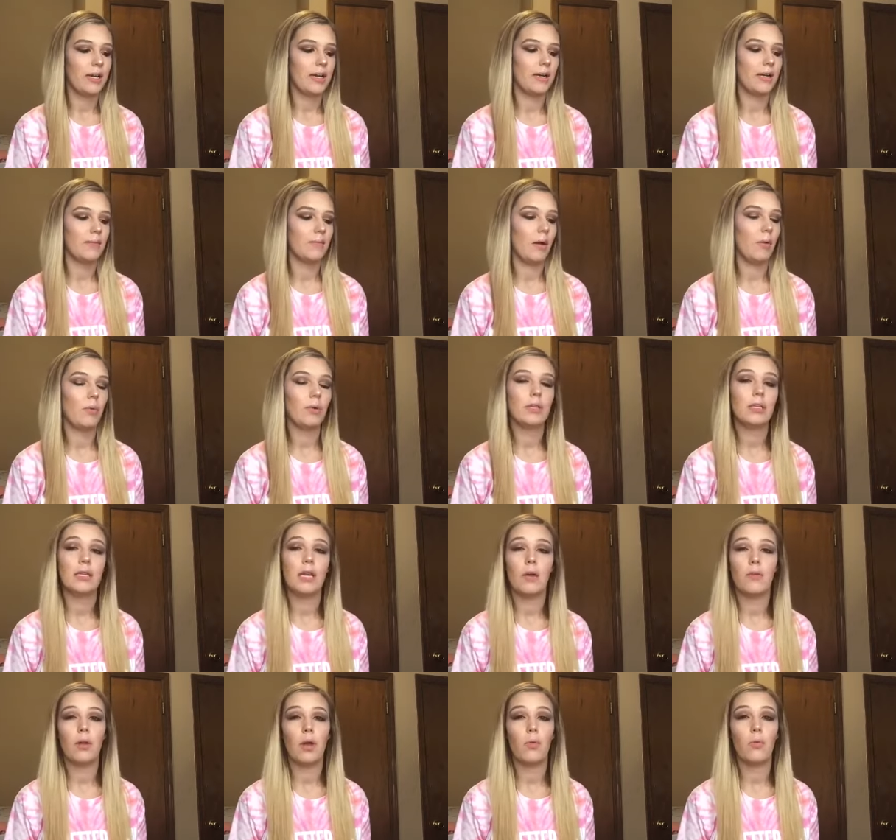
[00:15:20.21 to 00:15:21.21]
Um, I really
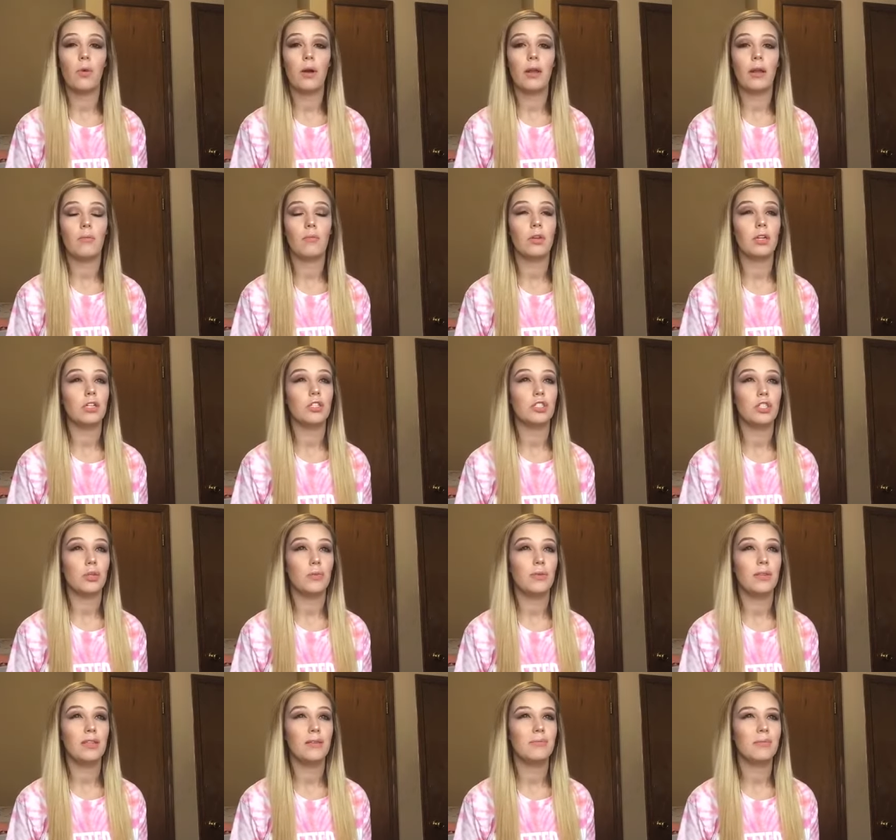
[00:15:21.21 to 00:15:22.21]
don't know what I'm going to do
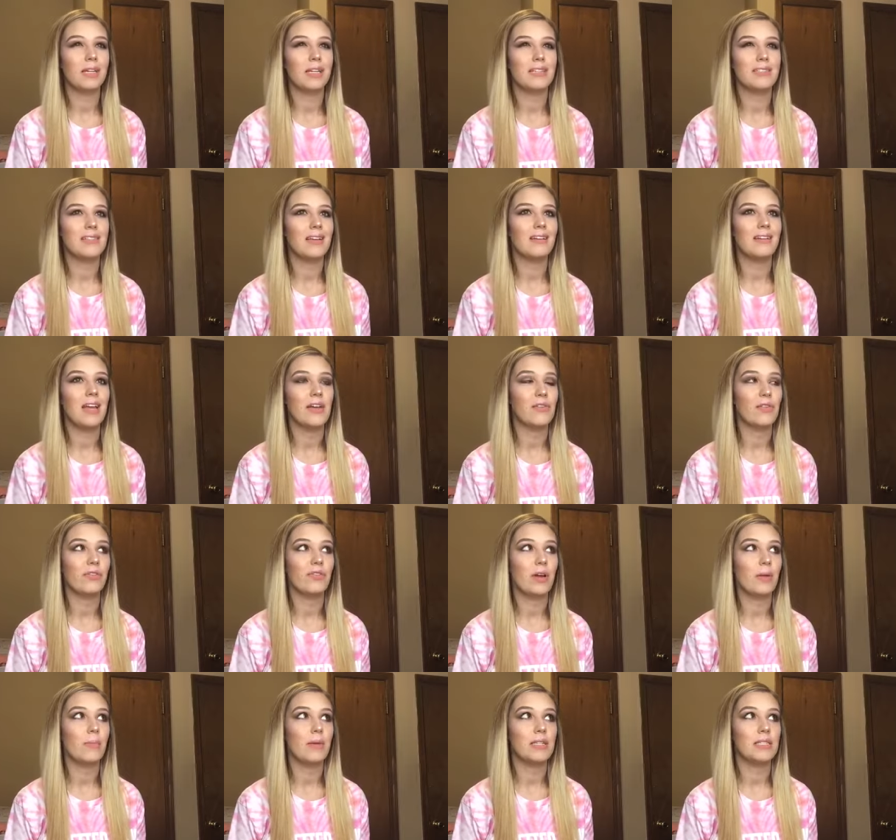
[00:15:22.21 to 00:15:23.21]
with them because I never
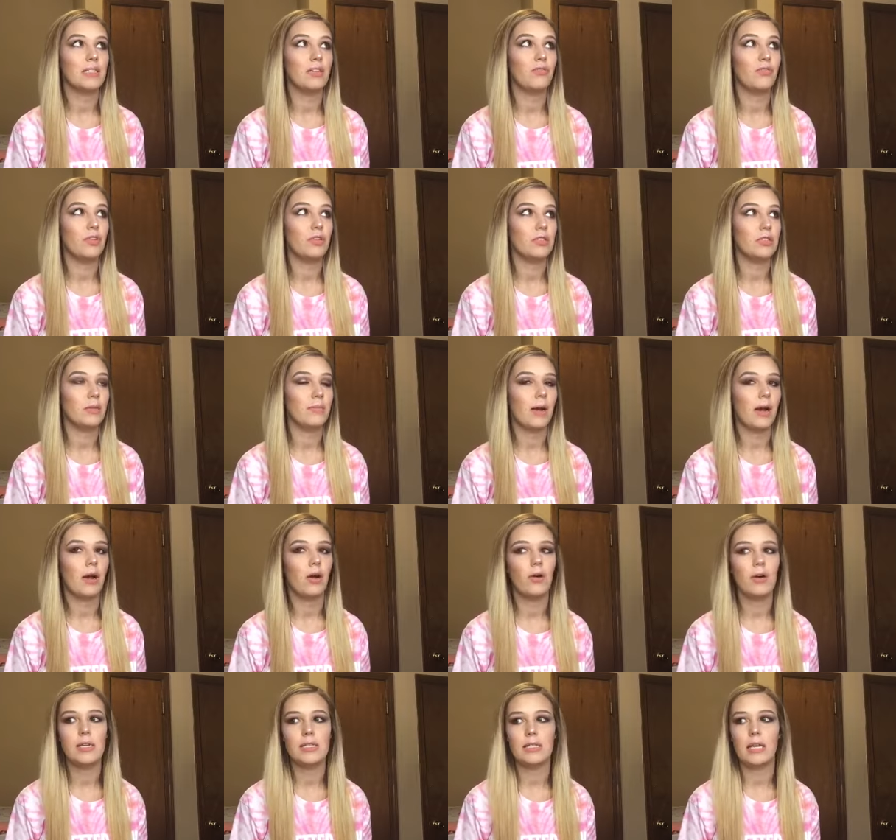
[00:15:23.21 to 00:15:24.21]
find myself using them. I
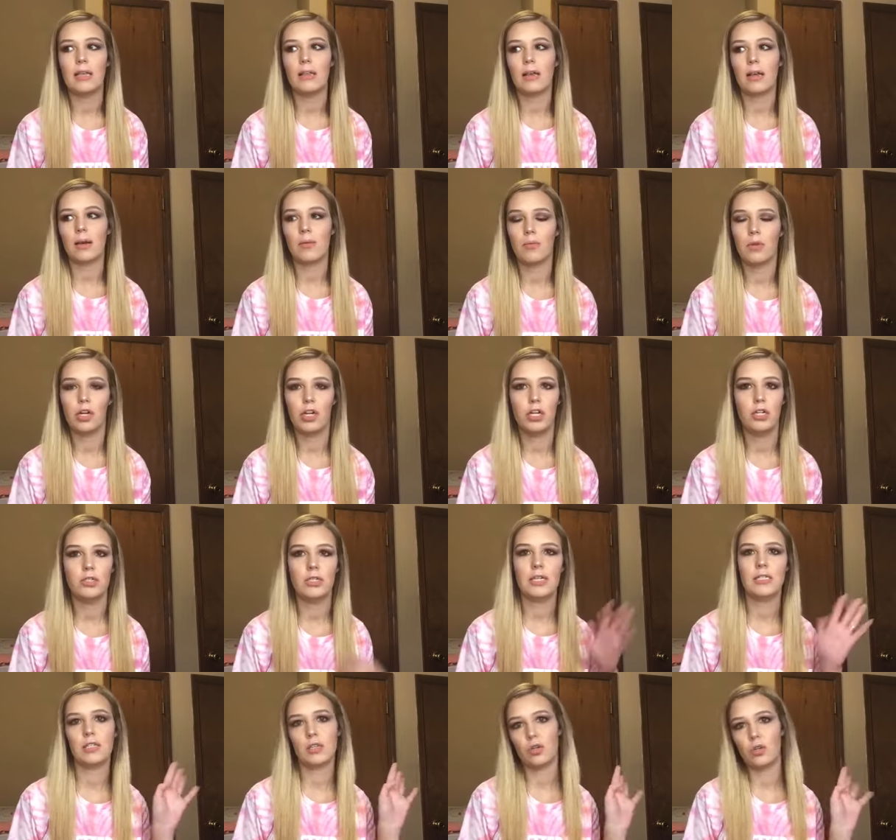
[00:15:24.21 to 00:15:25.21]
always say, like, I'm going to
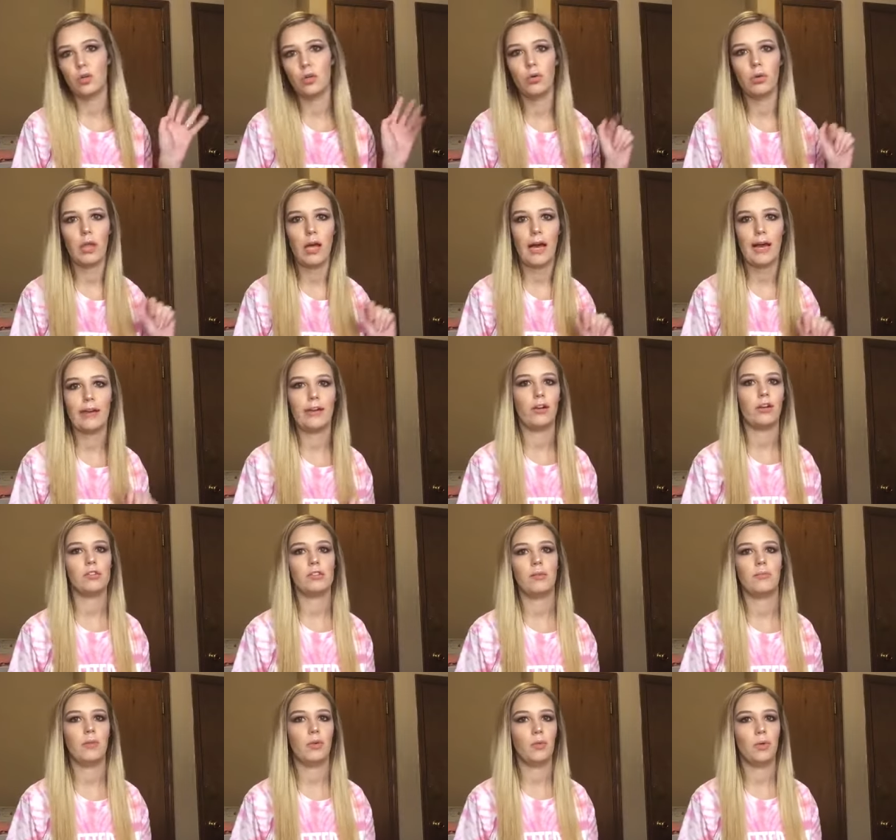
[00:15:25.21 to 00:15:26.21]
use as a cool liner or
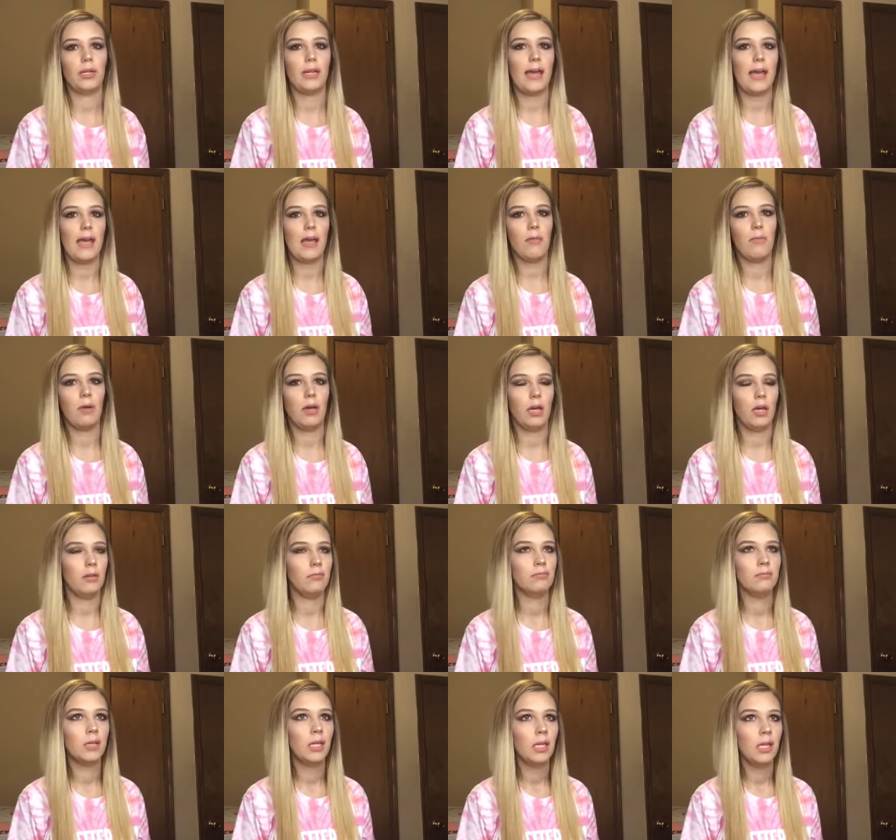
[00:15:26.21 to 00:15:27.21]
something one day, but
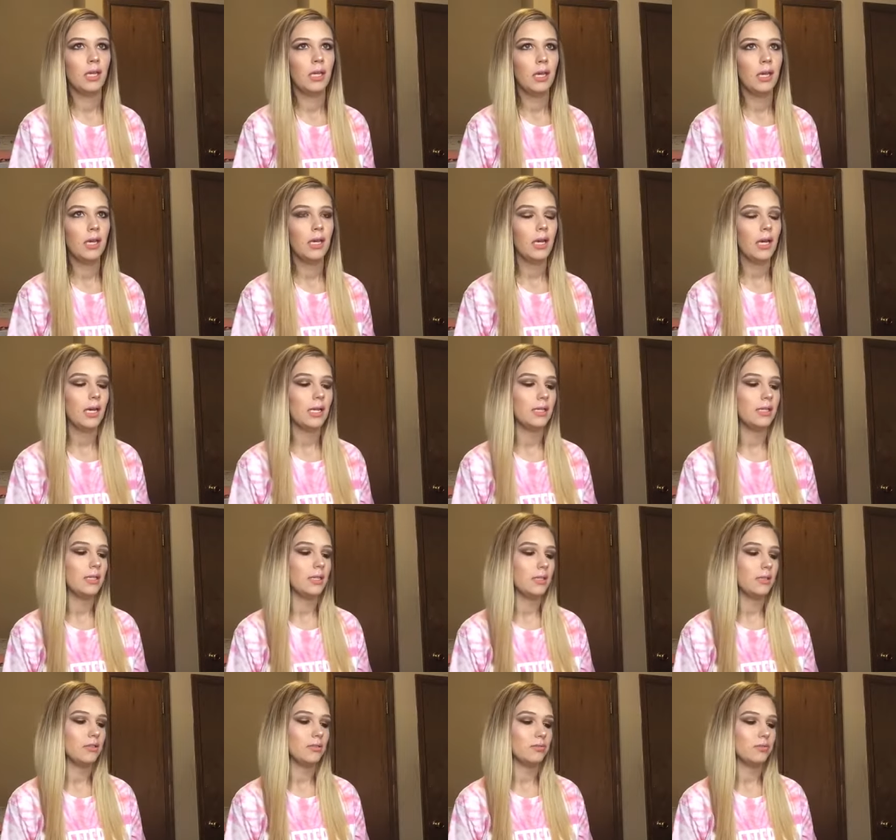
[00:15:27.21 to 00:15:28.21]
I
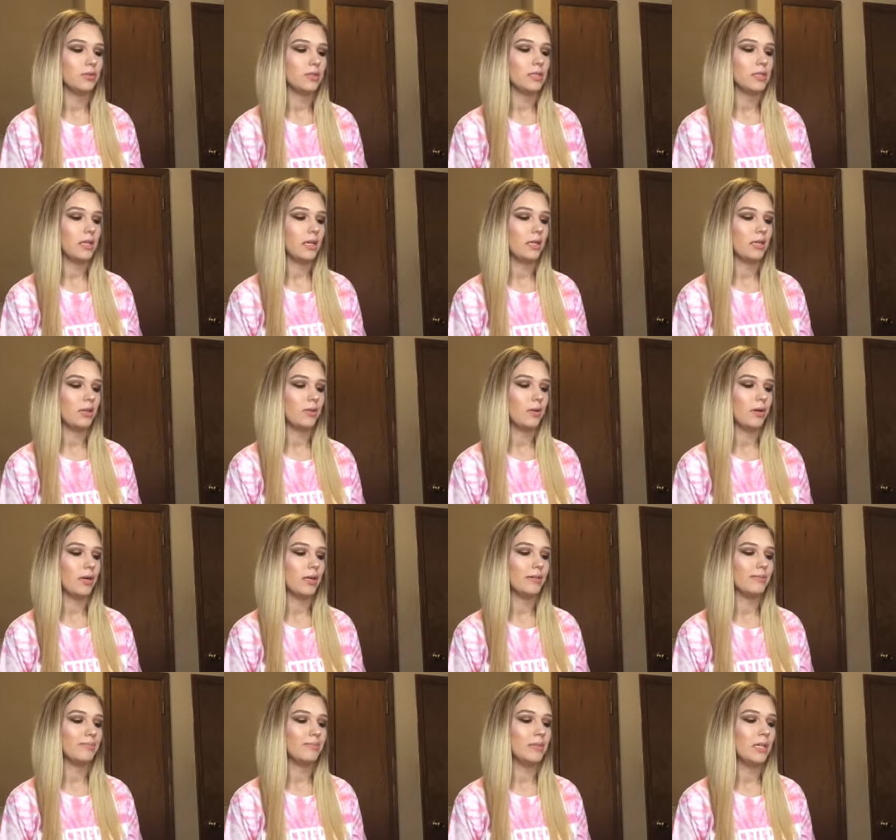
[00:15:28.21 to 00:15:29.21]
don't. So,
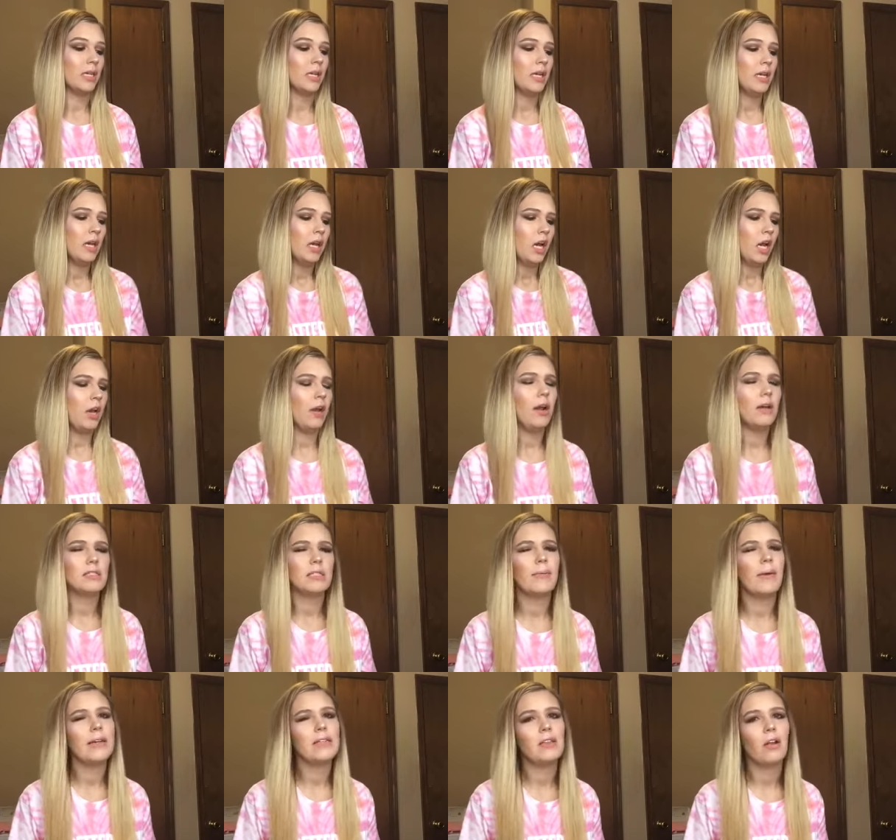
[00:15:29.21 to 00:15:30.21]
um, who knows?
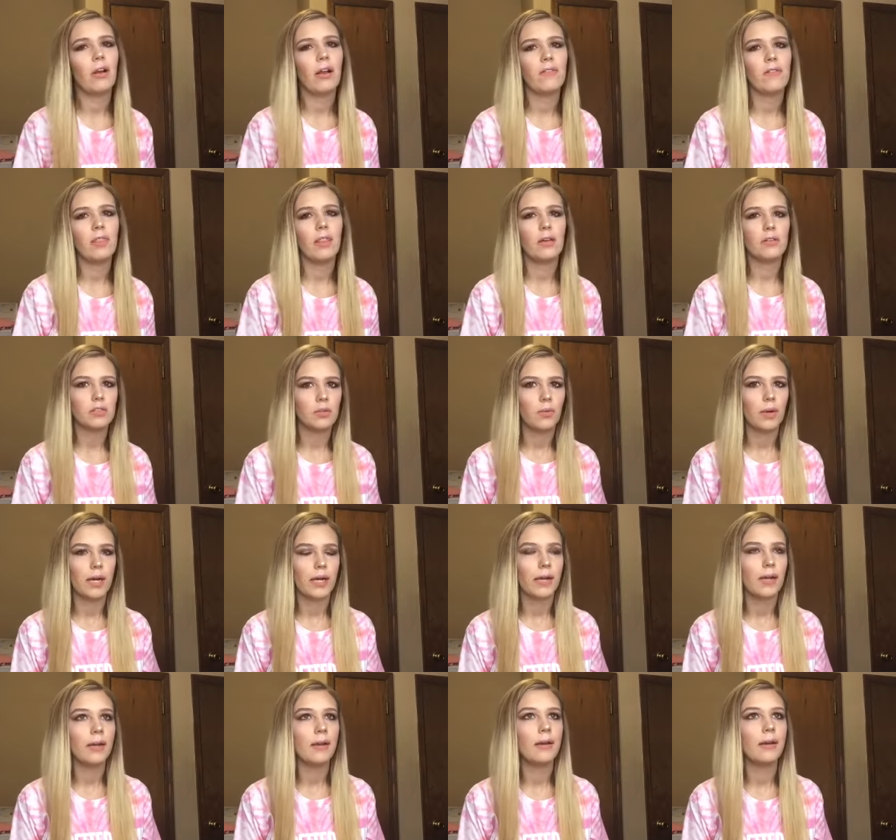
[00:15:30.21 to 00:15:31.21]
I might start giving those away.